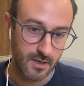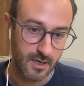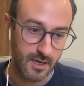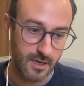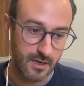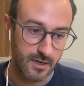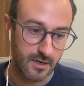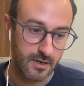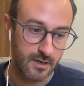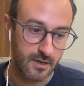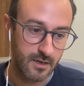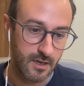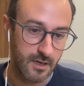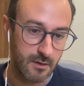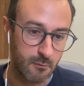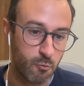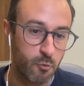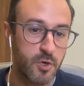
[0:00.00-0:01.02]
and
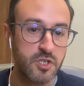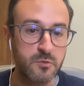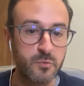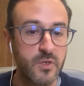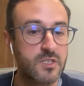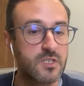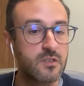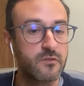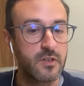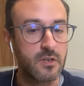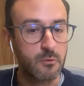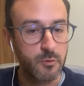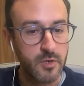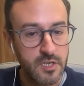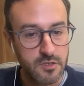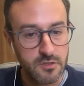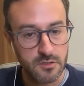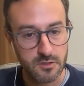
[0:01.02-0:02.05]
which specific
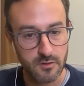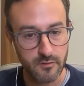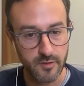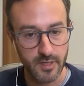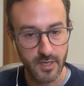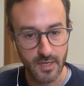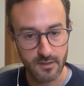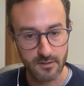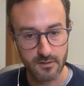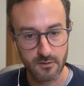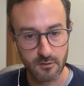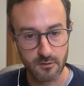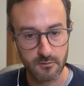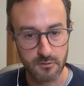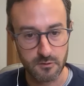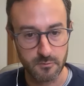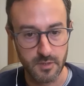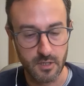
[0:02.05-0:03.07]
regions of the gut they're
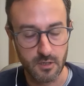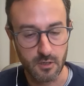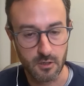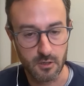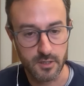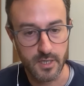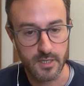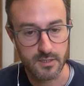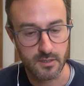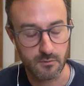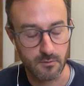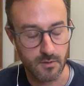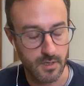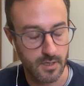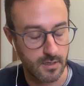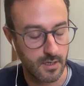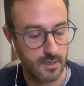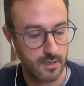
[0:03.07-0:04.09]
going to be colonized,
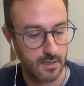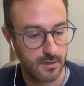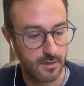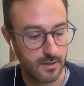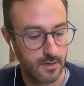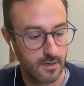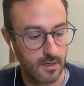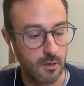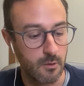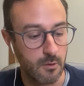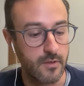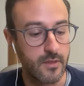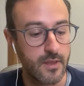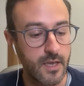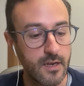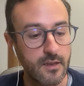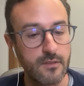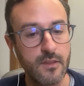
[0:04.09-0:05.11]
and how. And
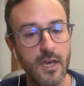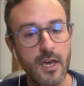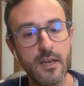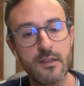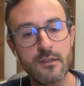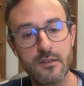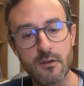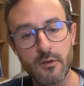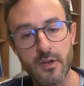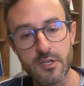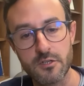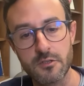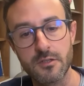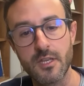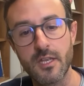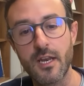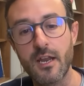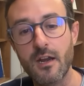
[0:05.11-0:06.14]
then that
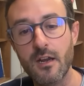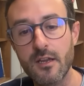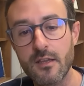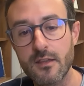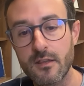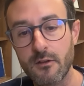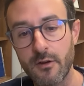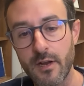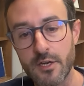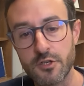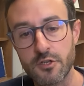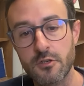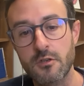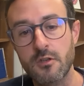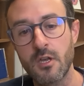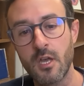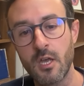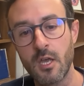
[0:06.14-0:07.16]
interaction, that early
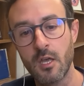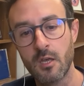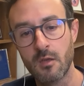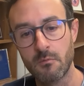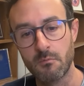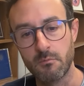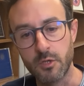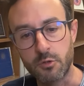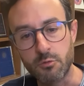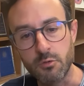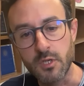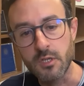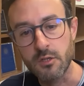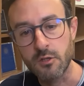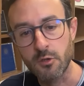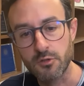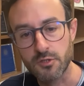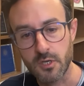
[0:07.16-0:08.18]
interaction
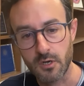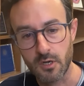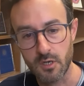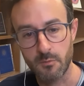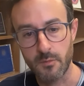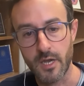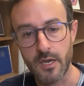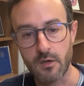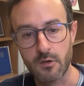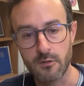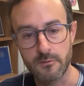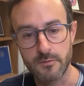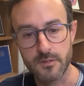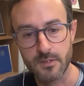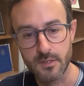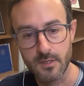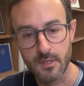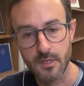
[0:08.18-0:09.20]
between those early
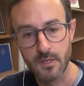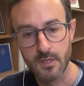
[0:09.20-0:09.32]
microbes